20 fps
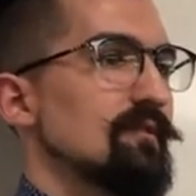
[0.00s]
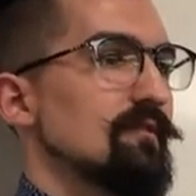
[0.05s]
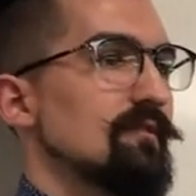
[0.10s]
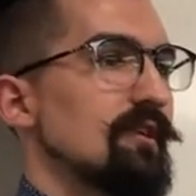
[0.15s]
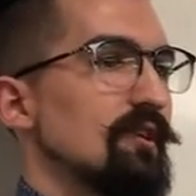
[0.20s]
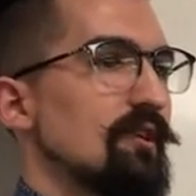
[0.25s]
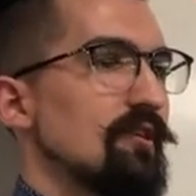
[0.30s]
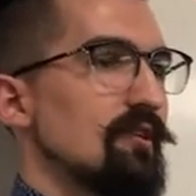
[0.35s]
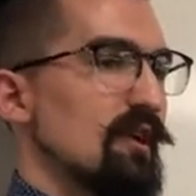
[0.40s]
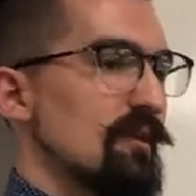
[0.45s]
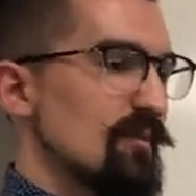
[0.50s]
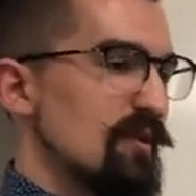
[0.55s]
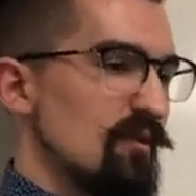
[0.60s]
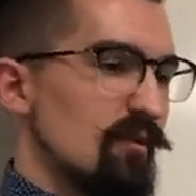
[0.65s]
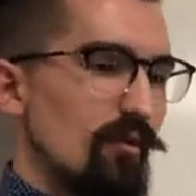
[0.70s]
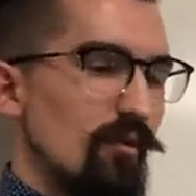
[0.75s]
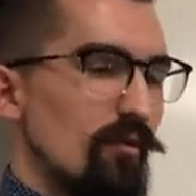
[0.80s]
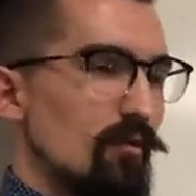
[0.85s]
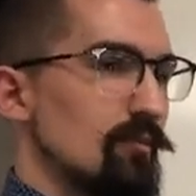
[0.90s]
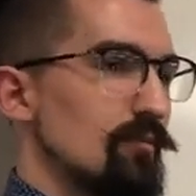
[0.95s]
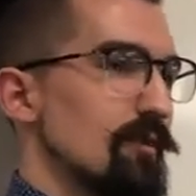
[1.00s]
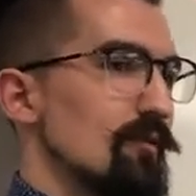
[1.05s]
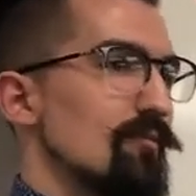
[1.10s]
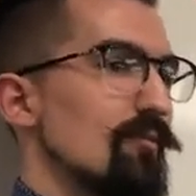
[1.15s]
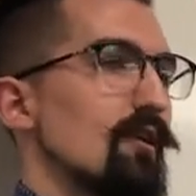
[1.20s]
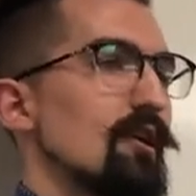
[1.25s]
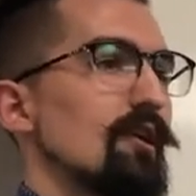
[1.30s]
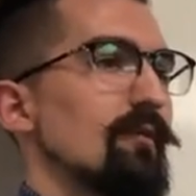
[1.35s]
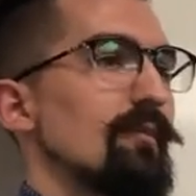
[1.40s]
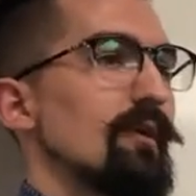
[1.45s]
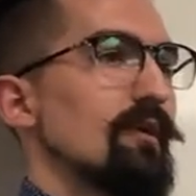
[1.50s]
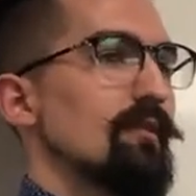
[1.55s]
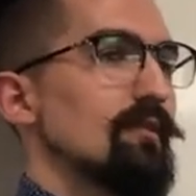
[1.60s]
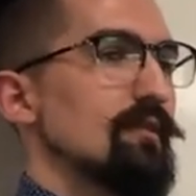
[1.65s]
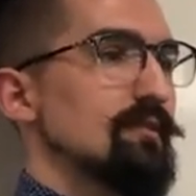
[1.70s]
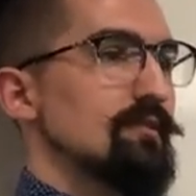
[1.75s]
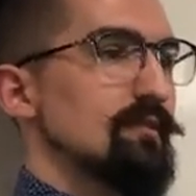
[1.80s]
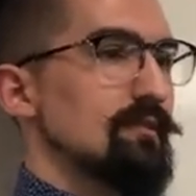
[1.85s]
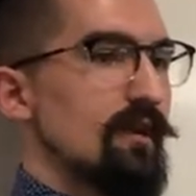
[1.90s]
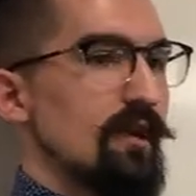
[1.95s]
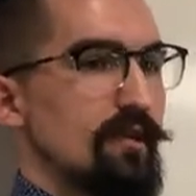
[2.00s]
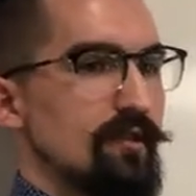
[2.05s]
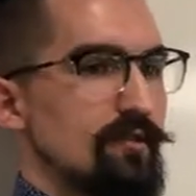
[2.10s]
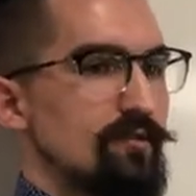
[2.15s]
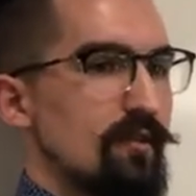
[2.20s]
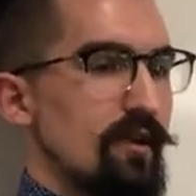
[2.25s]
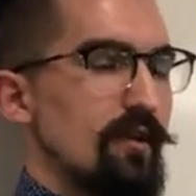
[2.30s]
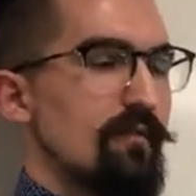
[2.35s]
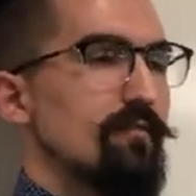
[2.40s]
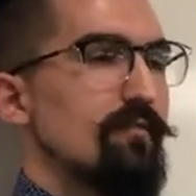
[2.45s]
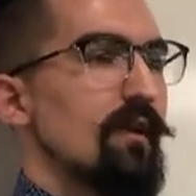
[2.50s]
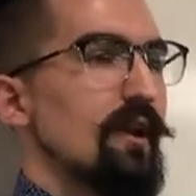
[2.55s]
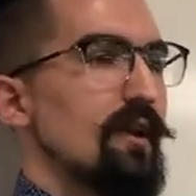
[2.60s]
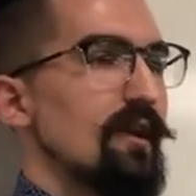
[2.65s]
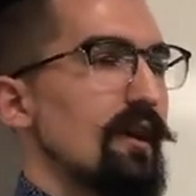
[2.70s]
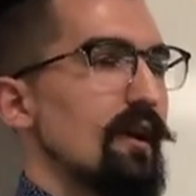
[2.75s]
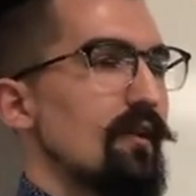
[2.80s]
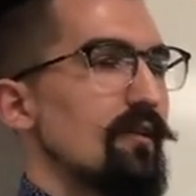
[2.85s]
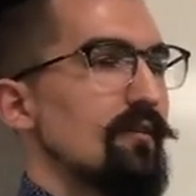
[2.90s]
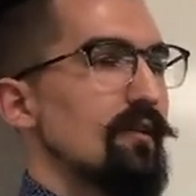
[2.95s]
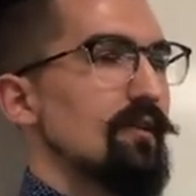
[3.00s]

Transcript: Like, could I be horribly wrong about this? And, and try to find out.